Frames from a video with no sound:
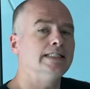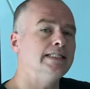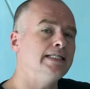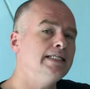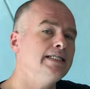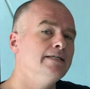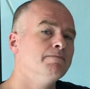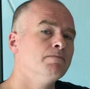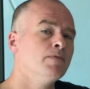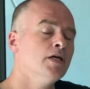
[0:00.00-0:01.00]
D, E.
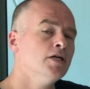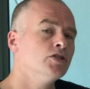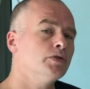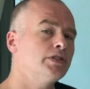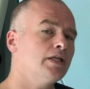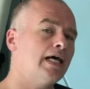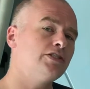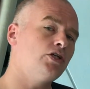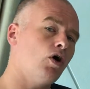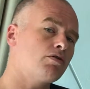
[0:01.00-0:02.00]
So it still has
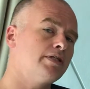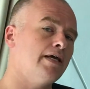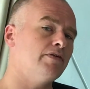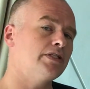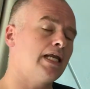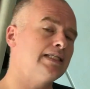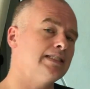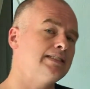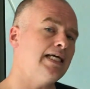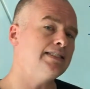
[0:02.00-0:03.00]
the octave, it still has the
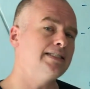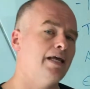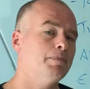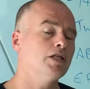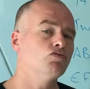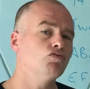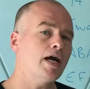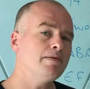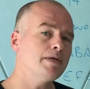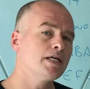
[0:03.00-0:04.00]
sestet, but the
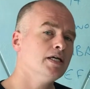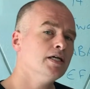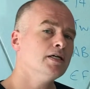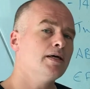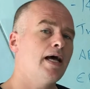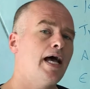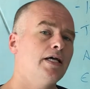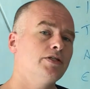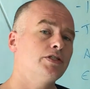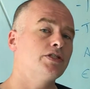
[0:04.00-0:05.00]
rhyme
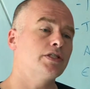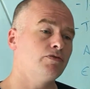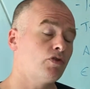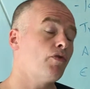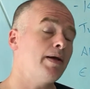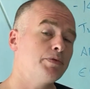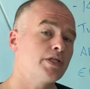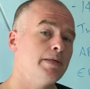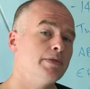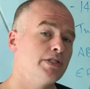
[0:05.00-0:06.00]

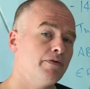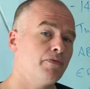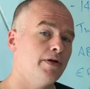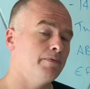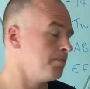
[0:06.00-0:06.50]
scheme is different.